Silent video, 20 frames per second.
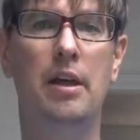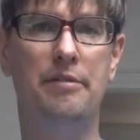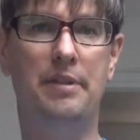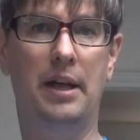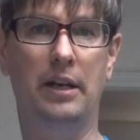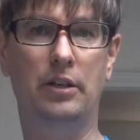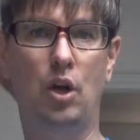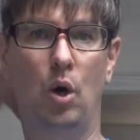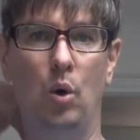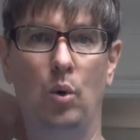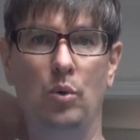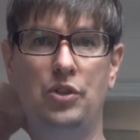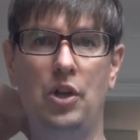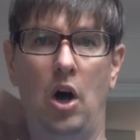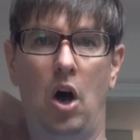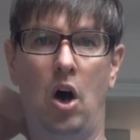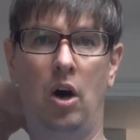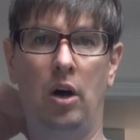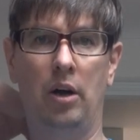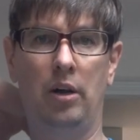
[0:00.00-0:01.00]
that goes
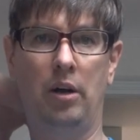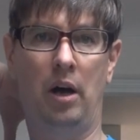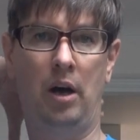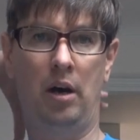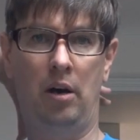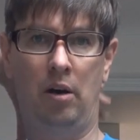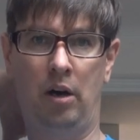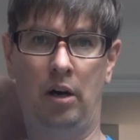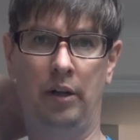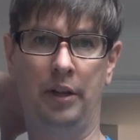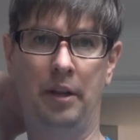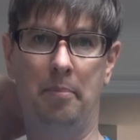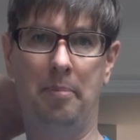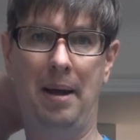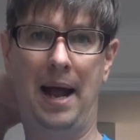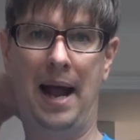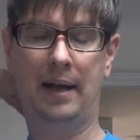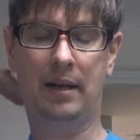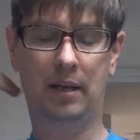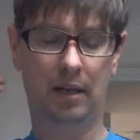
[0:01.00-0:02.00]
on the
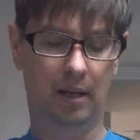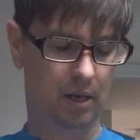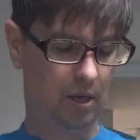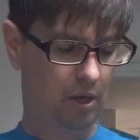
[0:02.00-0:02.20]
back